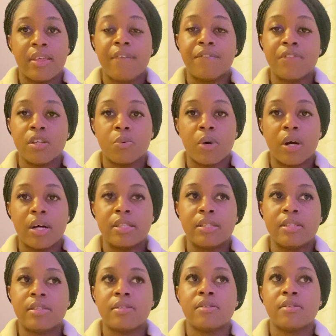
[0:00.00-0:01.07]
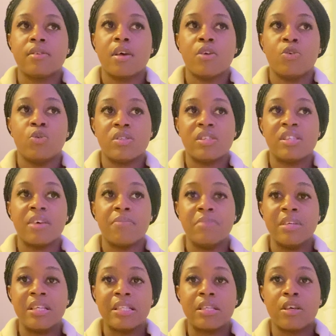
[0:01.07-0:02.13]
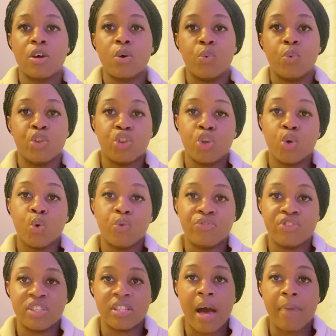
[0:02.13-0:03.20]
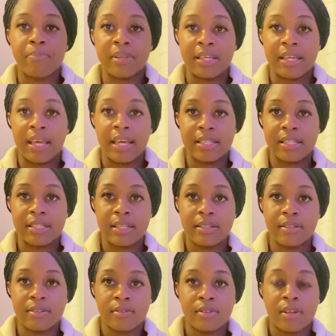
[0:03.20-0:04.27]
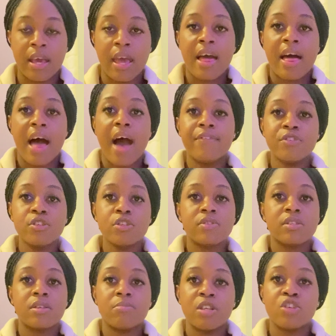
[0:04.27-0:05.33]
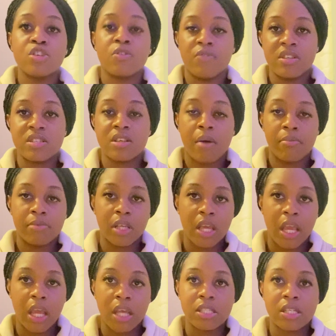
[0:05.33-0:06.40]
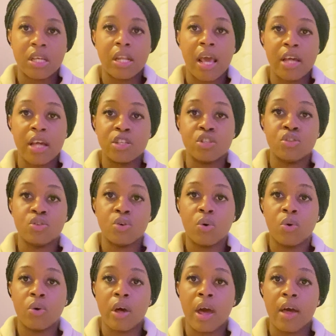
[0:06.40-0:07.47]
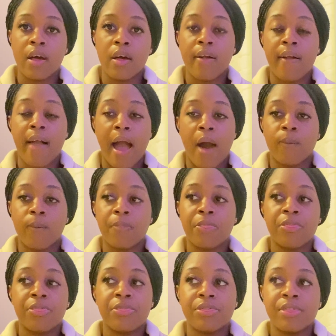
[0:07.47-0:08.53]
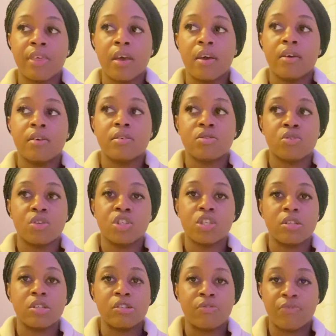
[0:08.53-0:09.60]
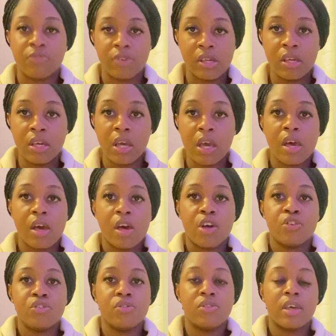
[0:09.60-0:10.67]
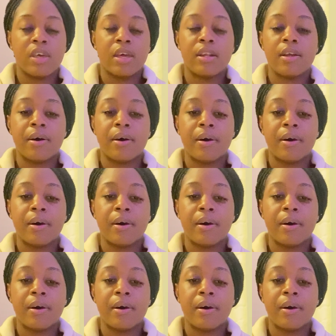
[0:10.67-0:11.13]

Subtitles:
afterwards you submit with your visa application. After you submit your visa application and your health search fee, you then